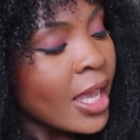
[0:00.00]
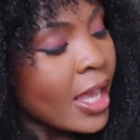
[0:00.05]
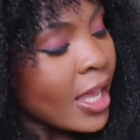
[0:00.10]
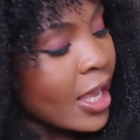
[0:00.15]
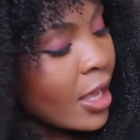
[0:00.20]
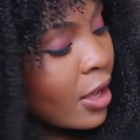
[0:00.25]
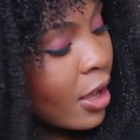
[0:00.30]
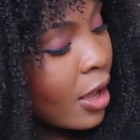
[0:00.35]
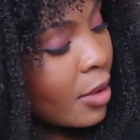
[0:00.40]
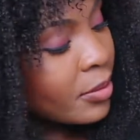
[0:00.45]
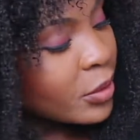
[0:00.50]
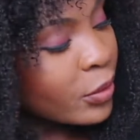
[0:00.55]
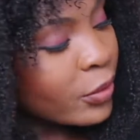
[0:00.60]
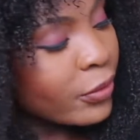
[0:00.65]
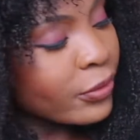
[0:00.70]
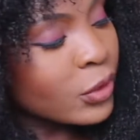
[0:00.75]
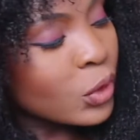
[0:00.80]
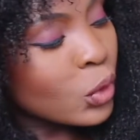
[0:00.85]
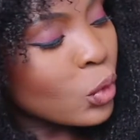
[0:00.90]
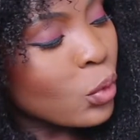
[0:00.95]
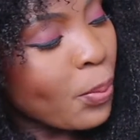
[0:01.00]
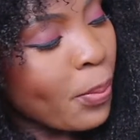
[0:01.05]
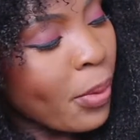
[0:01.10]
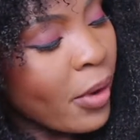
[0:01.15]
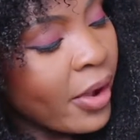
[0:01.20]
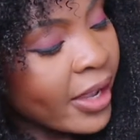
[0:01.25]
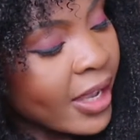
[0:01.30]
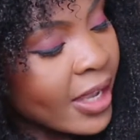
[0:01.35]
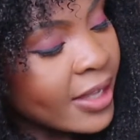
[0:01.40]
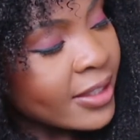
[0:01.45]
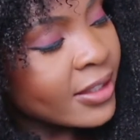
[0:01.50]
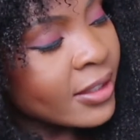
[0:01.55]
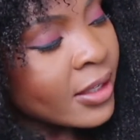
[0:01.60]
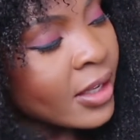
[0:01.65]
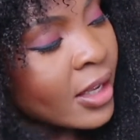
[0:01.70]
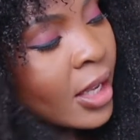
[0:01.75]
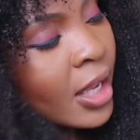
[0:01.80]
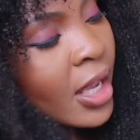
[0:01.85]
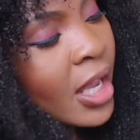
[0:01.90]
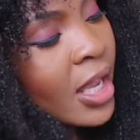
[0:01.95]
It comes with two pockets
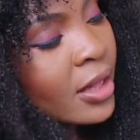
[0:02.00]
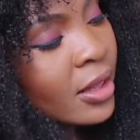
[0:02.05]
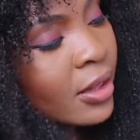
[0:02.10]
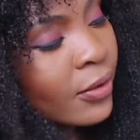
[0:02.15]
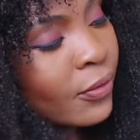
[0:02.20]
in